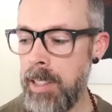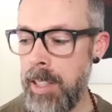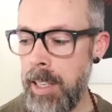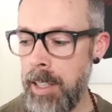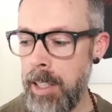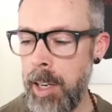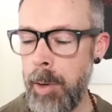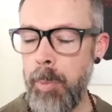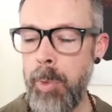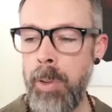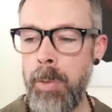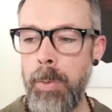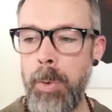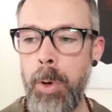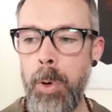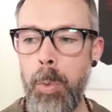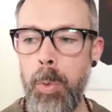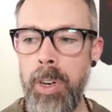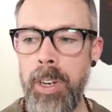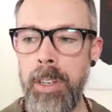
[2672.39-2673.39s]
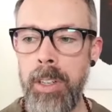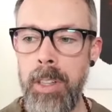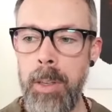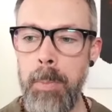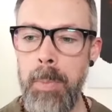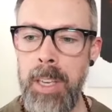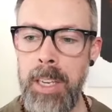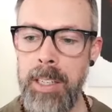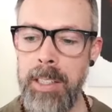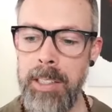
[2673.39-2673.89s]
And then number four, what are
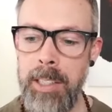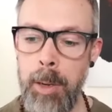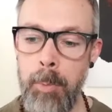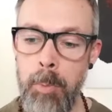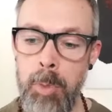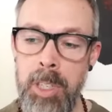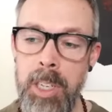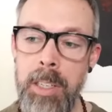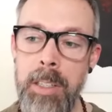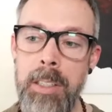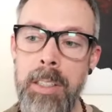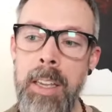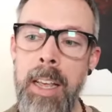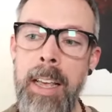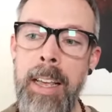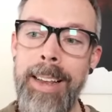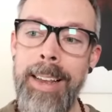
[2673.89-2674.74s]
the big assumptions?